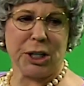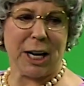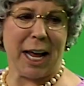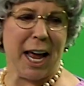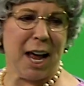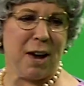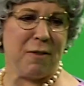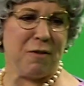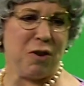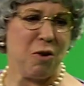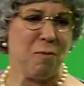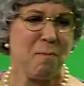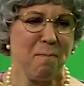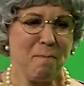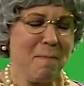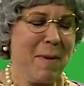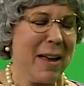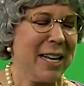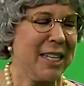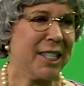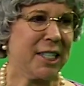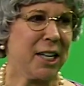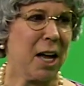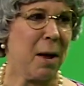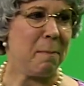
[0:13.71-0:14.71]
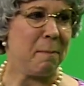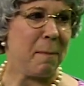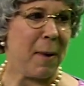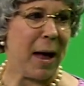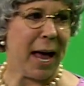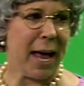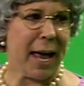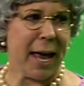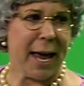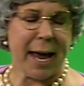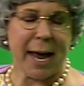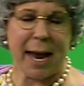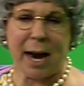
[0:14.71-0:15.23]
to have you mess up
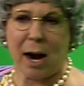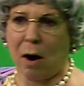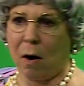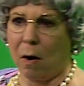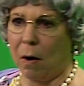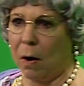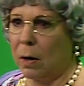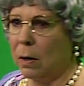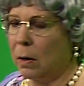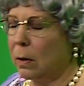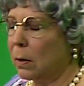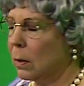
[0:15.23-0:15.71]
my hair.